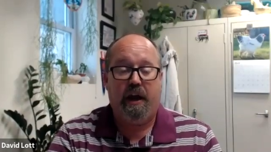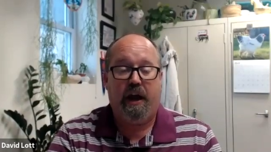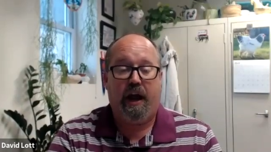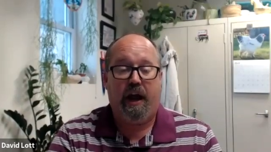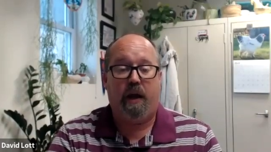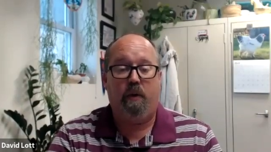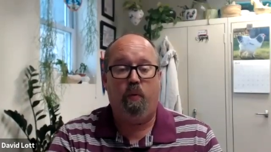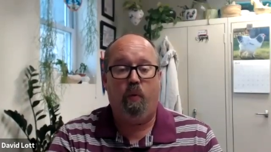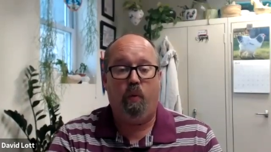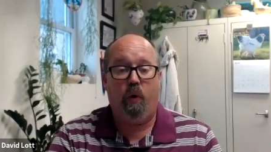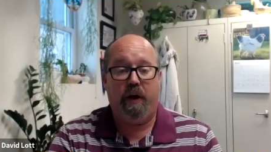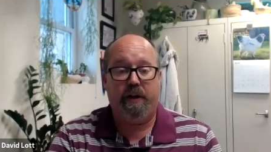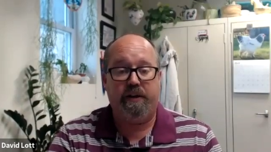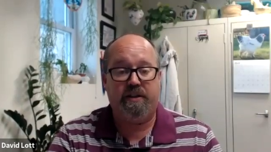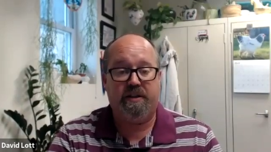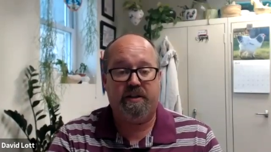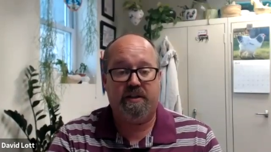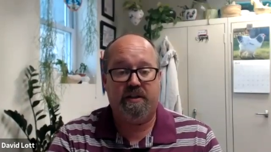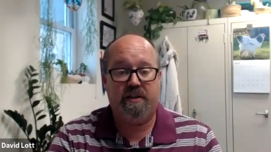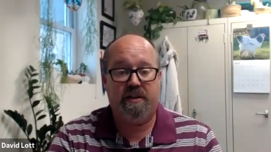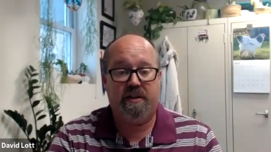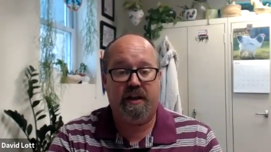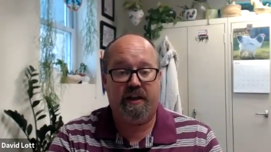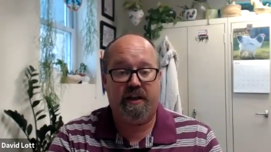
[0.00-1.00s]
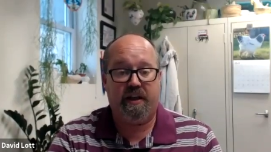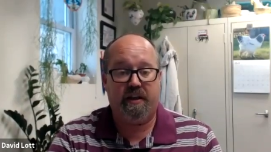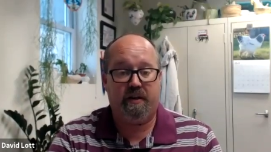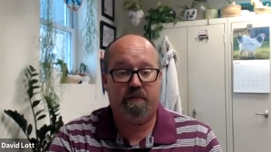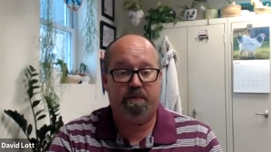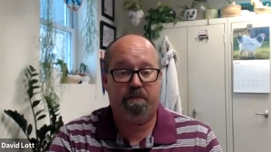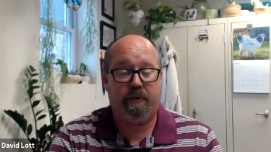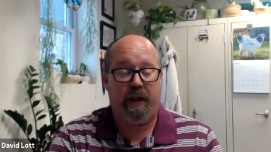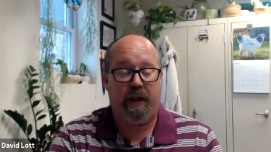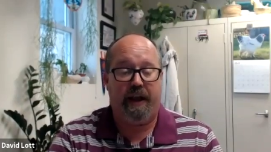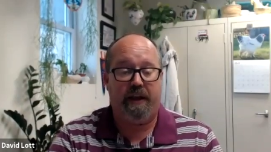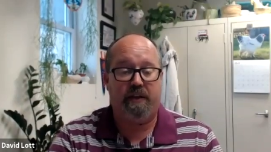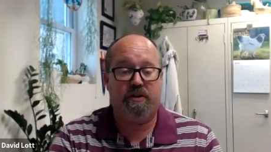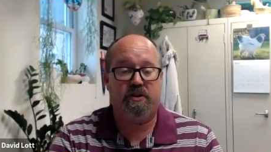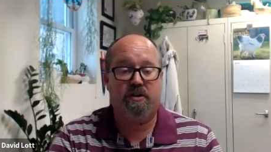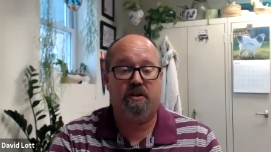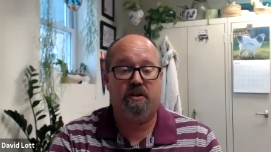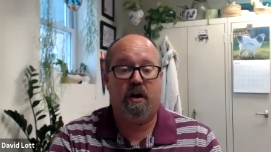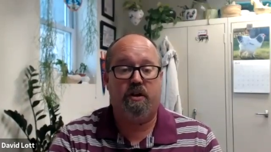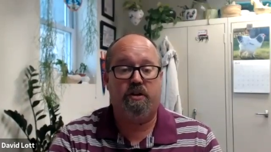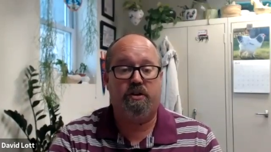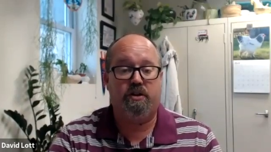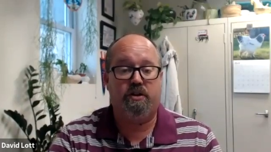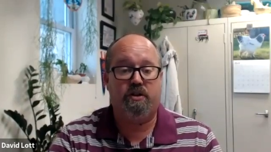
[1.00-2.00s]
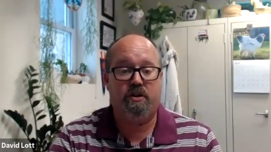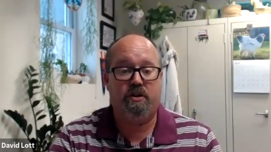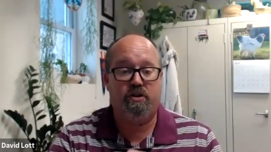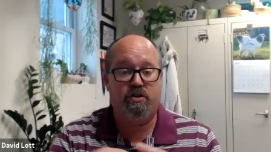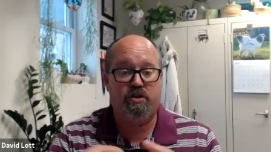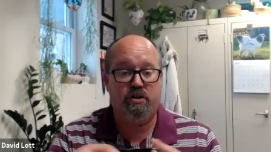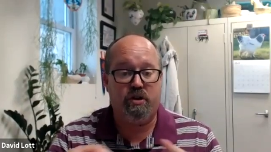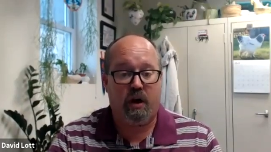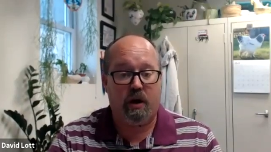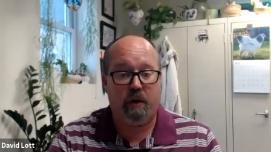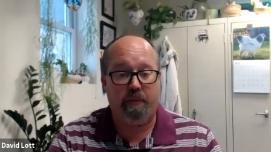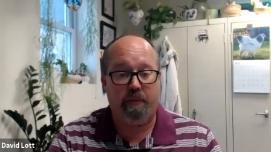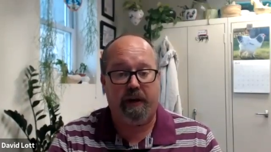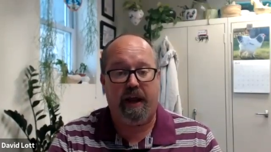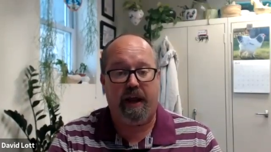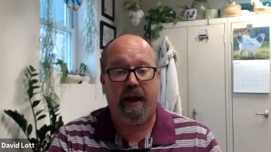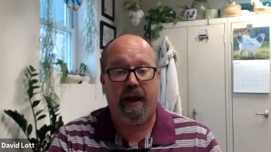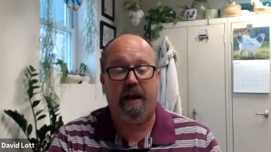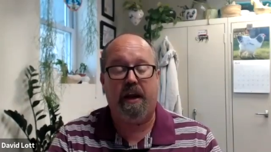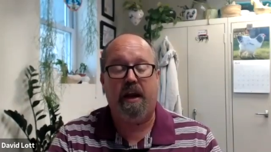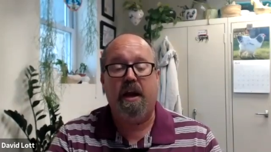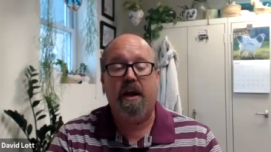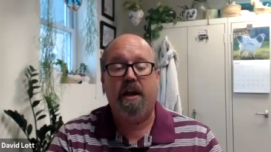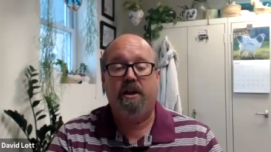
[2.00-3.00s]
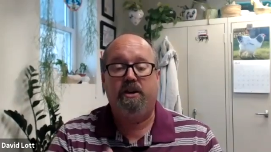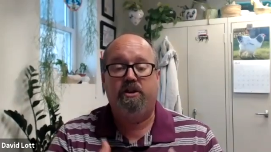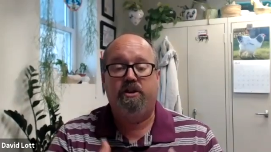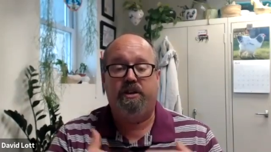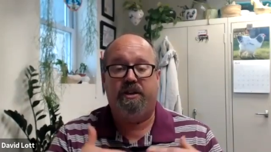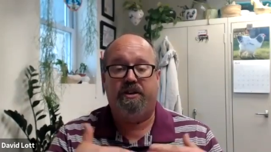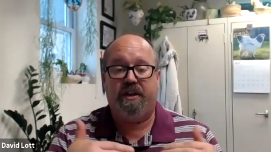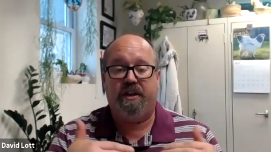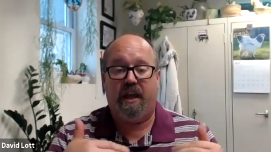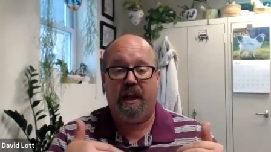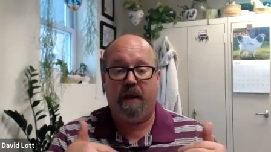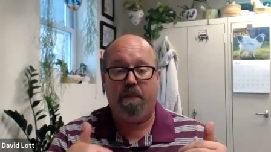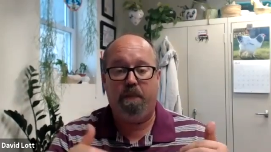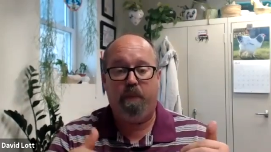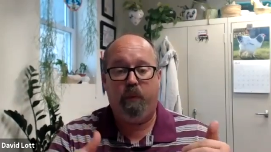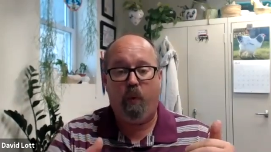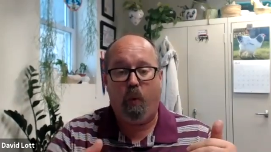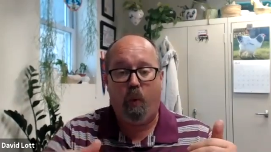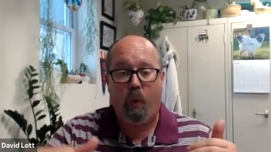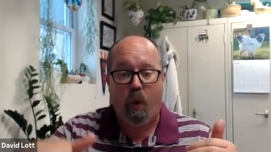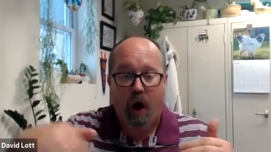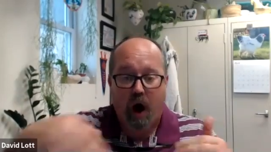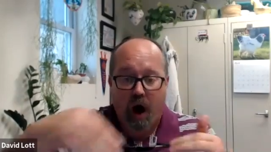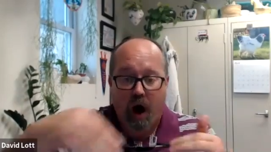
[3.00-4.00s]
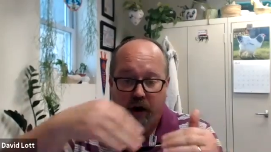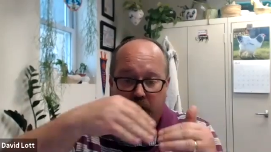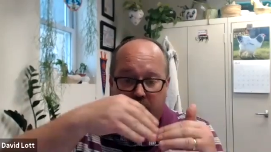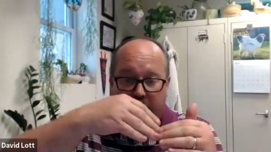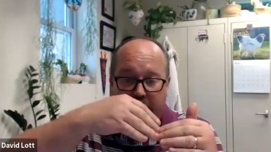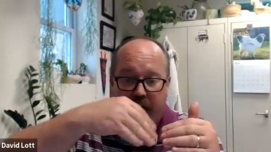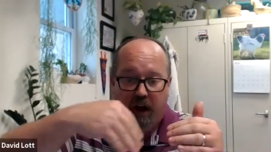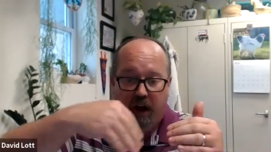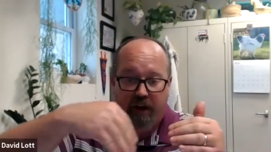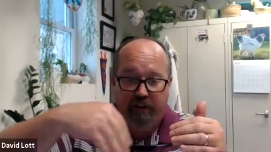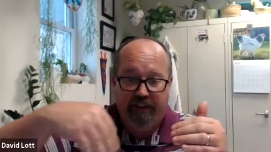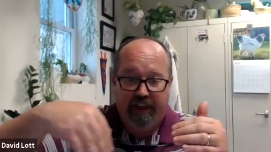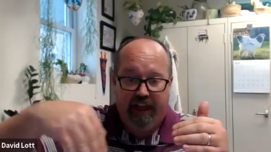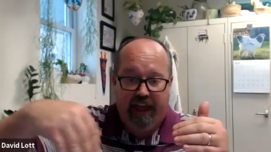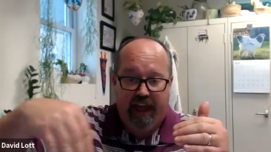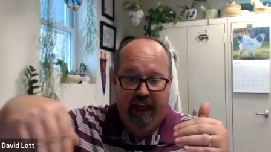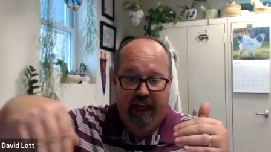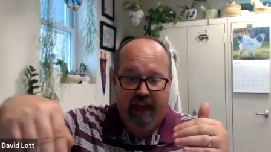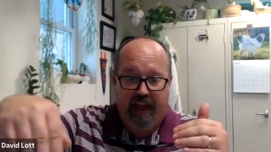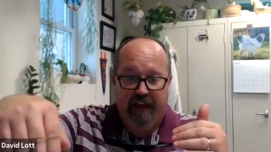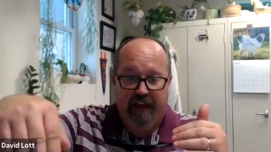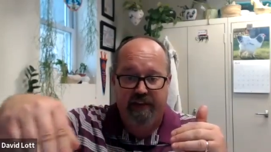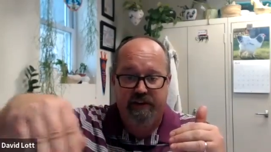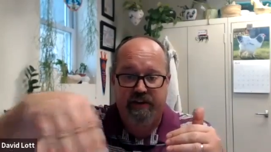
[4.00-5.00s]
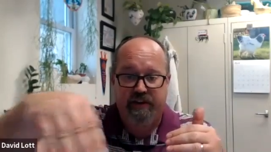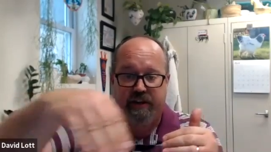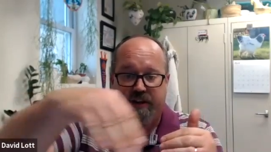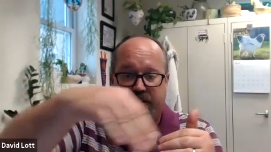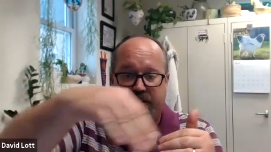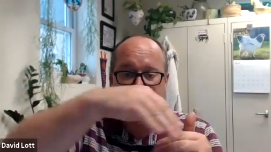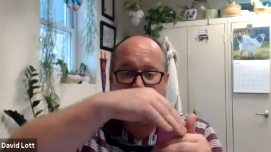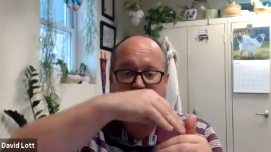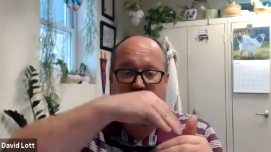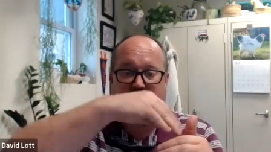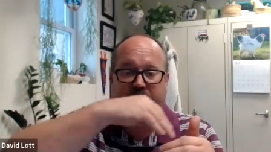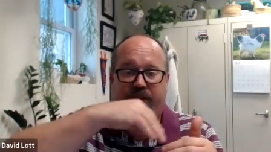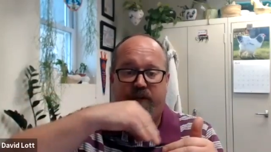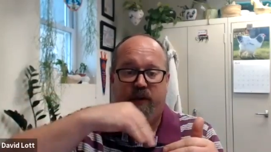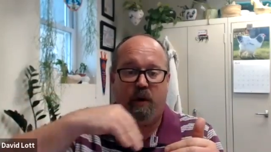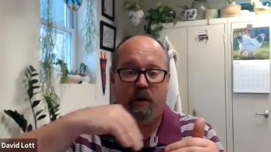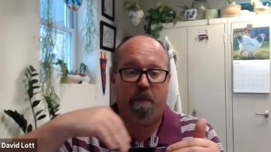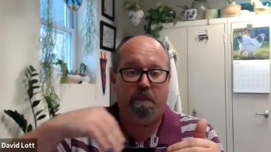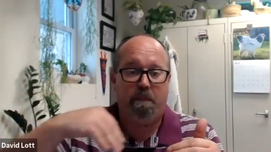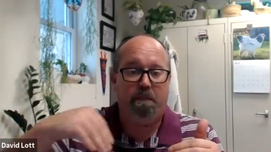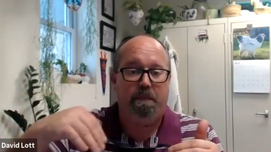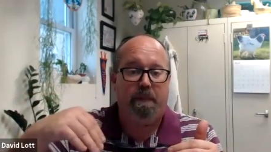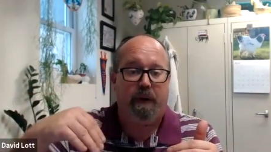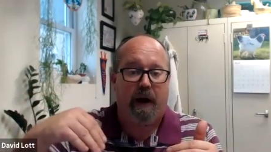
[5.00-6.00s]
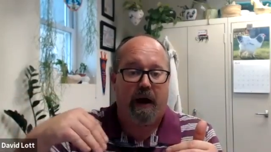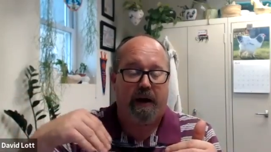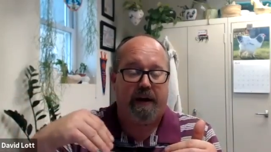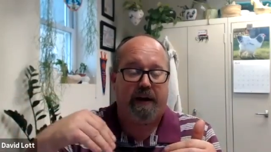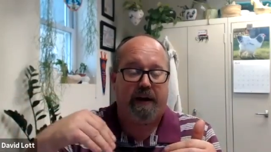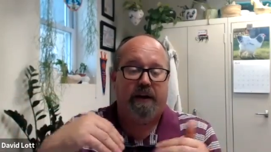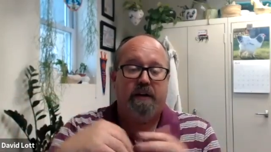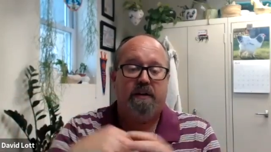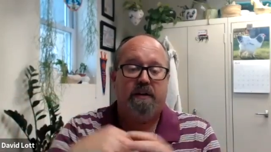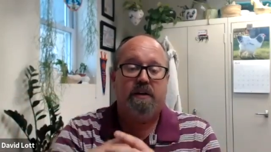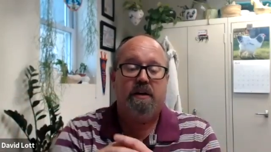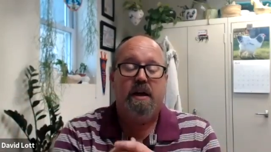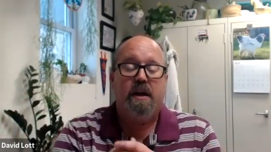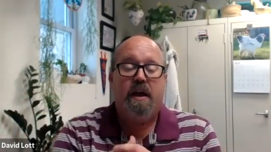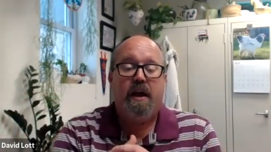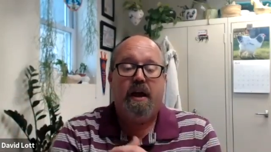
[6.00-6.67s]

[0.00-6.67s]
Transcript: And once the plant starts to germinate, just keep watering on the edges of your bucket